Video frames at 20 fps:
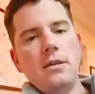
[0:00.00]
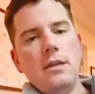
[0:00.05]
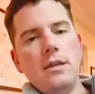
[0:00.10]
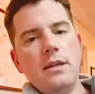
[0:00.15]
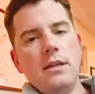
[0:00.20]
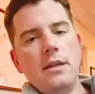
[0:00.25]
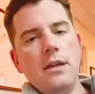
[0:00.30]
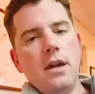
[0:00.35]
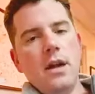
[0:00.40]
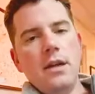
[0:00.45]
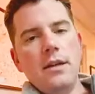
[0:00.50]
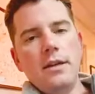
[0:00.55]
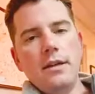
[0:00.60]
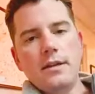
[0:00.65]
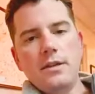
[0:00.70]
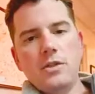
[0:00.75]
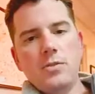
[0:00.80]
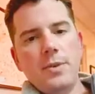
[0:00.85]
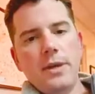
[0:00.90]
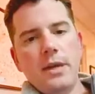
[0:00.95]
In a
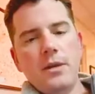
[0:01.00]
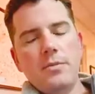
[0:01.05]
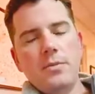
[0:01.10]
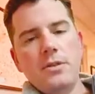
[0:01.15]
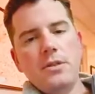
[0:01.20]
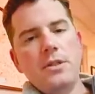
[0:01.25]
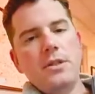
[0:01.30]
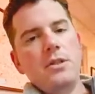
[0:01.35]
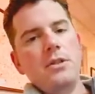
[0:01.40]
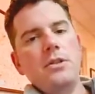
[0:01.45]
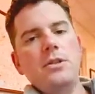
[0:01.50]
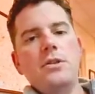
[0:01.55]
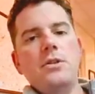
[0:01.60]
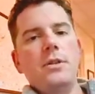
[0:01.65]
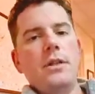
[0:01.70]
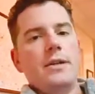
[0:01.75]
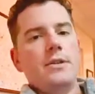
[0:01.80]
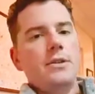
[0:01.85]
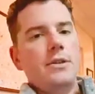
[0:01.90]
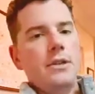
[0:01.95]
non-duct sparing procedure,
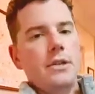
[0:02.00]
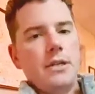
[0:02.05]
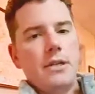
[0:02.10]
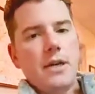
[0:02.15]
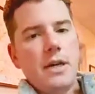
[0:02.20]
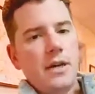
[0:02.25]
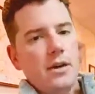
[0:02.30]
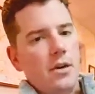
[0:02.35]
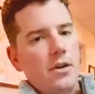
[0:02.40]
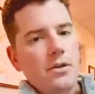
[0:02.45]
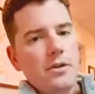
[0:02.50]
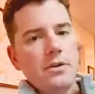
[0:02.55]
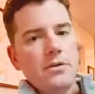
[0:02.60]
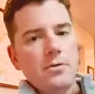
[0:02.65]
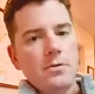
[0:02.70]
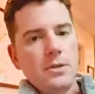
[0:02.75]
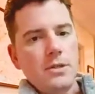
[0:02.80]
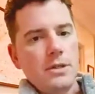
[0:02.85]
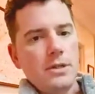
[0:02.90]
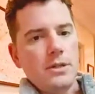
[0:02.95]
you actually cut all
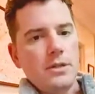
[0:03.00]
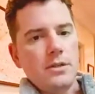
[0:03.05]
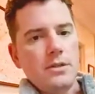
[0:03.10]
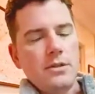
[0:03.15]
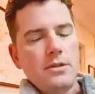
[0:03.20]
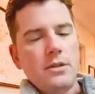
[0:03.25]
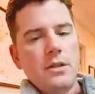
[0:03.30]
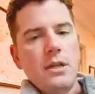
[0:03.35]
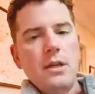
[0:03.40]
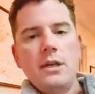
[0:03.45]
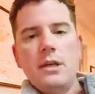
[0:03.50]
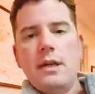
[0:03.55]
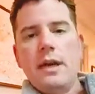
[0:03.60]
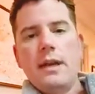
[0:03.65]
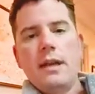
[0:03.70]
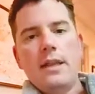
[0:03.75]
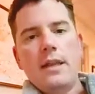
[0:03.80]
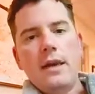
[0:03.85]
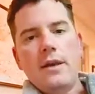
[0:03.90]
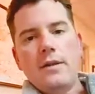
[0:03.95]
those materials
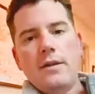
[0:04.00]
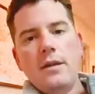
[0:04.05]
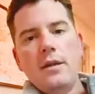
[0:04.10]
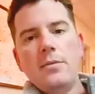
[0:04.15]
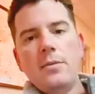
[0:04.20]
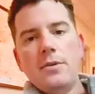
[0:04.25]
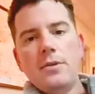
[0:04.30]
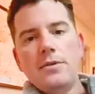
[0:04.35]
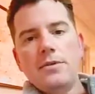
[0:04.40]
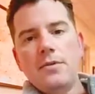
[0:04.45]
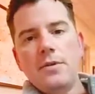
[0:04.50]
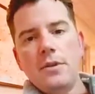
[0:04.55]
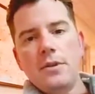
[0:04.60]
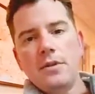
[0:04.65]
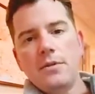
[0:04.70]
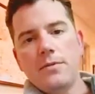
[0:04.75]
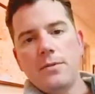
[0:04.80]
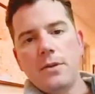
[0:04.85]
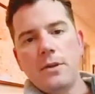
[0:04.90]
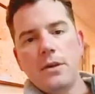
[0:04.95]
and allow the nipple to
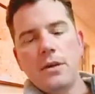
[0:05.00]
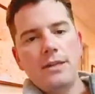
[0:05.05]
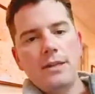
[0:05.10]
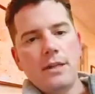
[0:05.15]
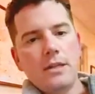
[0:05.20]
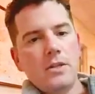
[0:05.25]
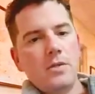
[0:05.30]
fully avert. Duct